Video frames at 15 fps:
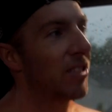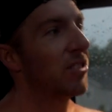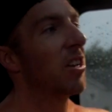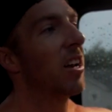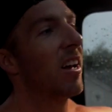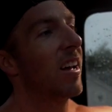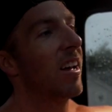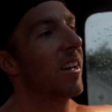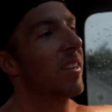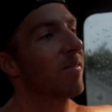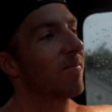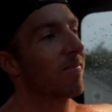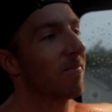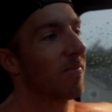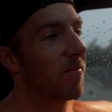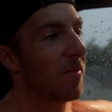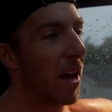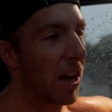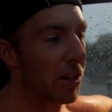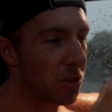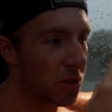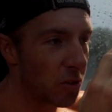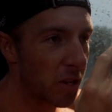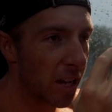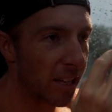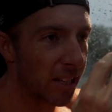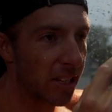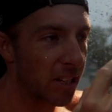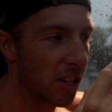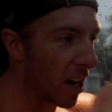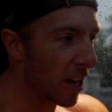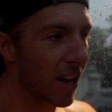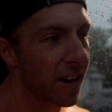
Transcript: It's as soon as I got